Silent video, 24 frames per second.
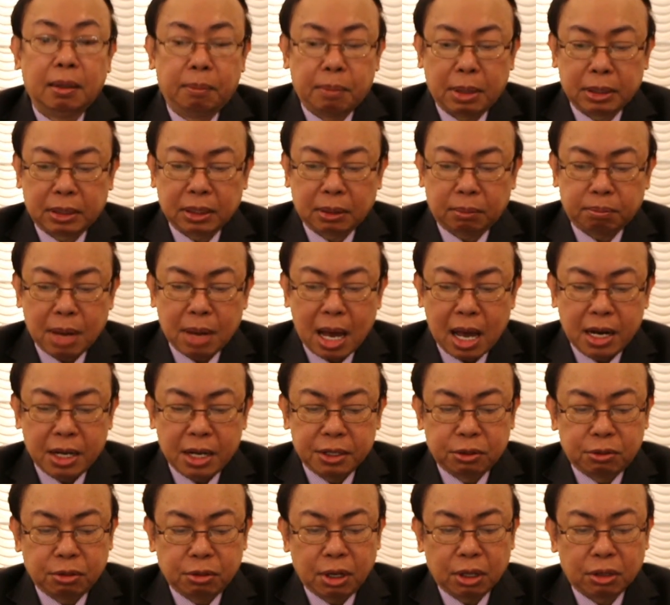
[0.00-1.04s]
but it
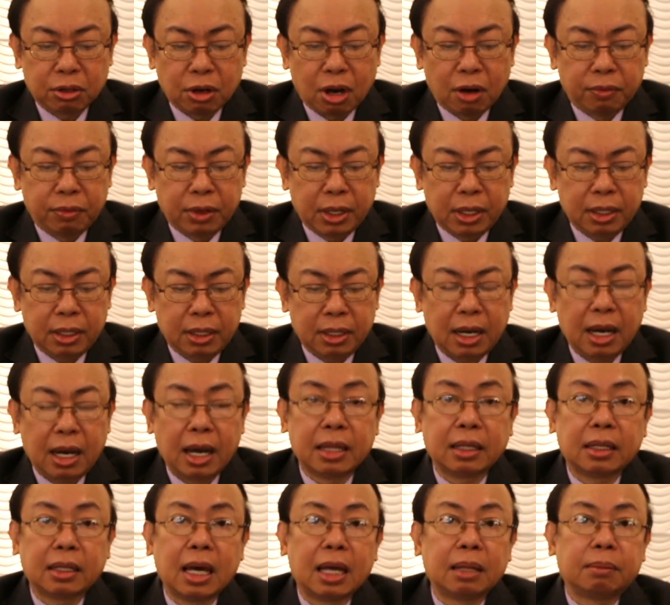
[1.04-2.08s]
managed to recover
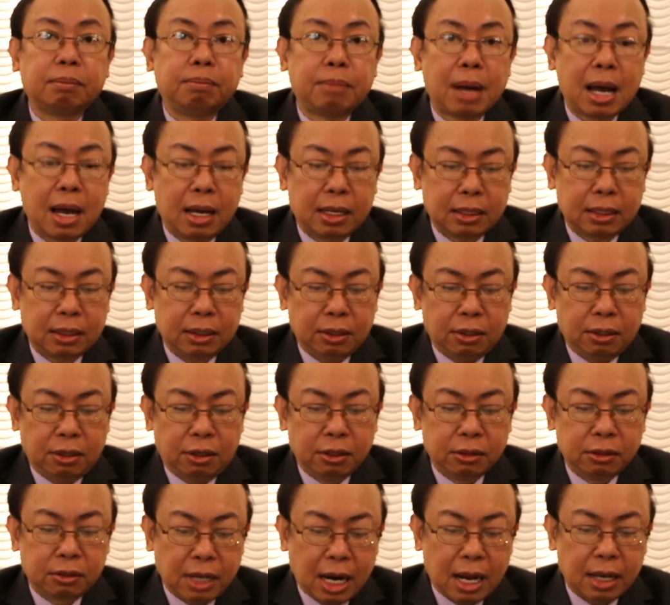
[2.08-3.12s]
and get back
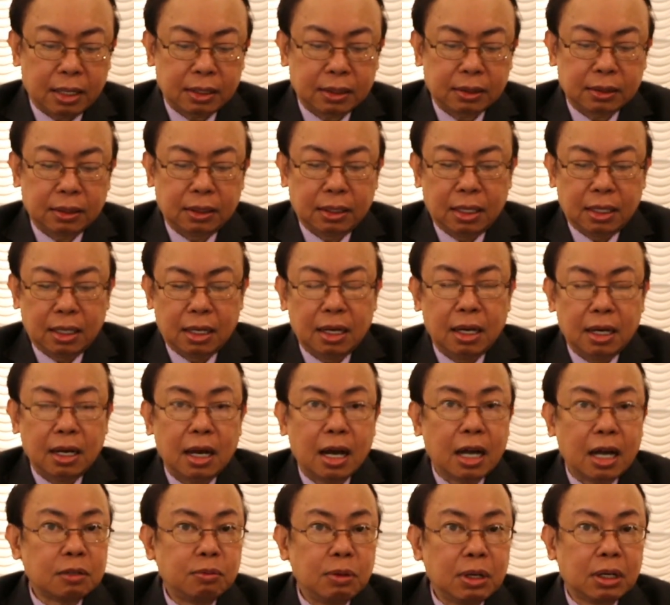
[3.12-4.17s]
on track
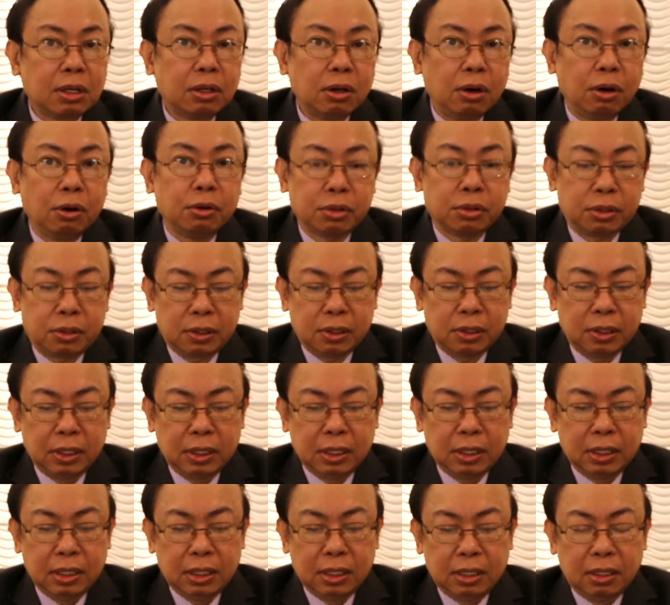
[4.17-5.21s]
as we close
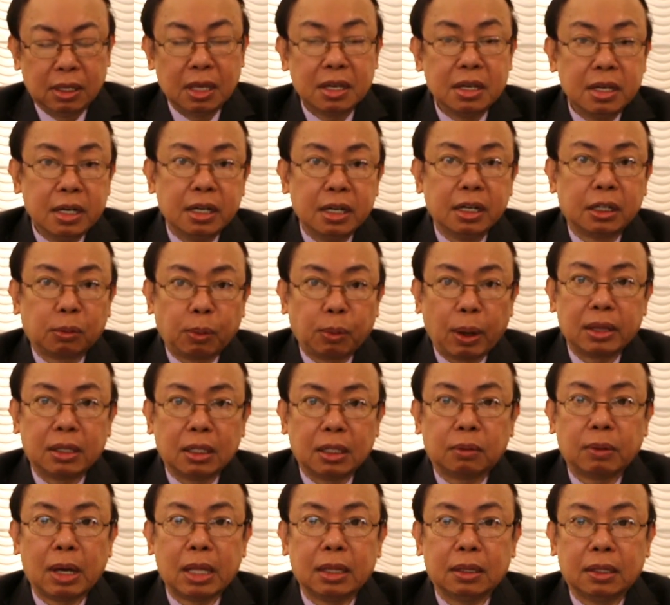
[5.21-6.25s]
the year
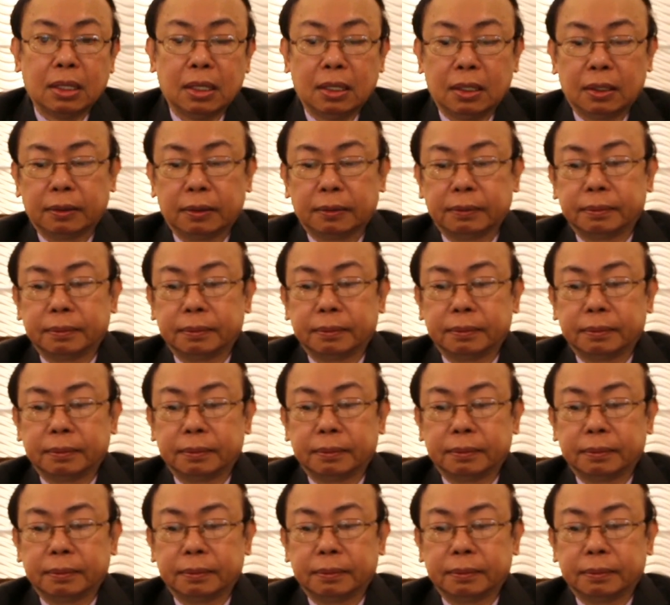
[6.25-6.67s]
2020.